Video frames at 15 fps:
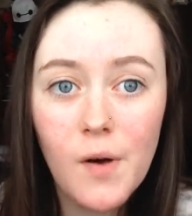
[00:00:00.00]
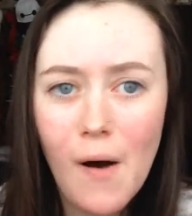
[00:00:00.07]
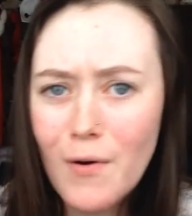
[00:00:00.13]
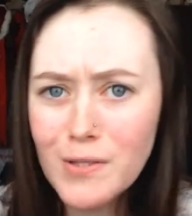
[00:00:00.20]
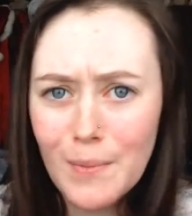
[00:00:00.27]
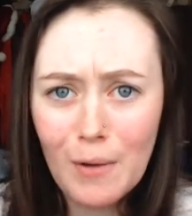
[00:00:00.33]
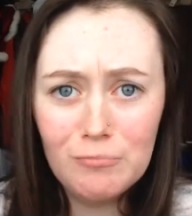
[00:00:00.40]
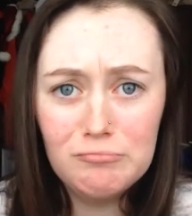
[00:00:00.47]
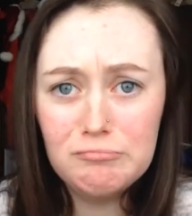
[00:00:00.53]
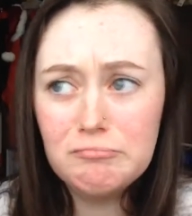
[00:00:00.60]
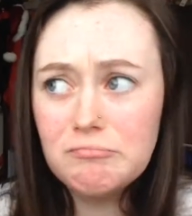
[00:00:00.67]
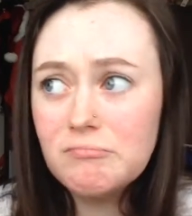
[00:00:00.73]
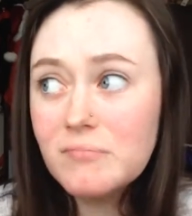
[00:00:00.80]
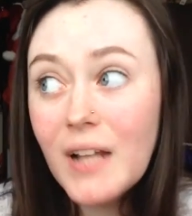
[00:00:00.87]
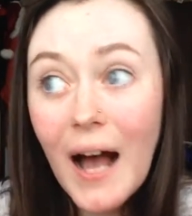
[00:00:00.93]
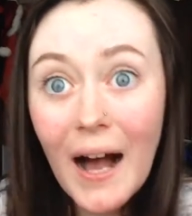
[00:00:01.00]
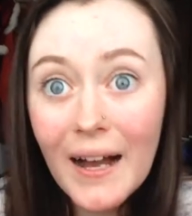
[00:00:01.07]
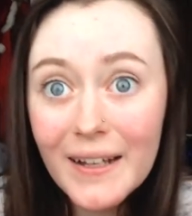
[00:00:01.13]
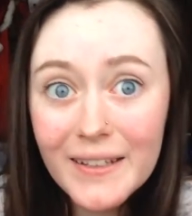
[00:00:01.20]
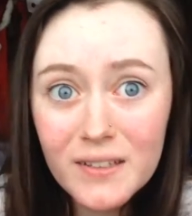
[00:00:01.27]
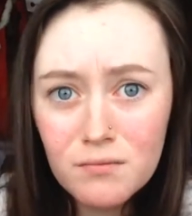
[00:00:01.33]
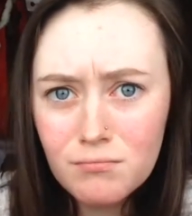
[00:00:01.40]
so I was about
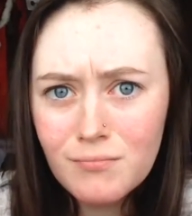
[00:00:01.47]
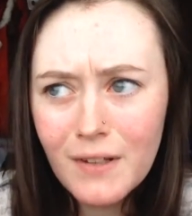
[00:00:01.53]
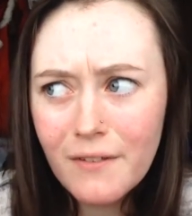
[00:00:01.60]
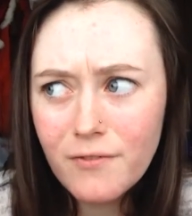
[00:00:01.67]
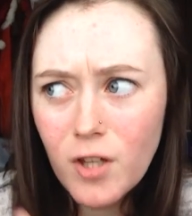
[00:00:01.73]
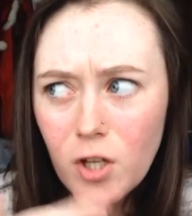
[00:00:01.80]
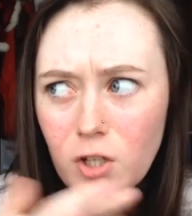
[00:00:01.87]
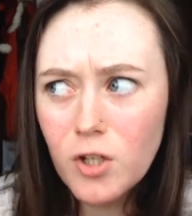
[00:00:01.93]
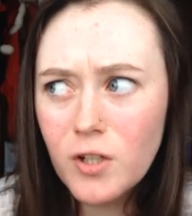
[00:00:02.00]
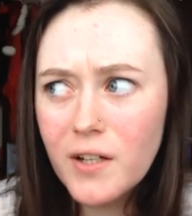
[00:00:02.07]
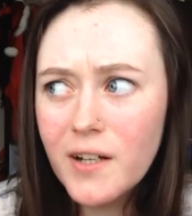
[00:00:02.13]
9, if not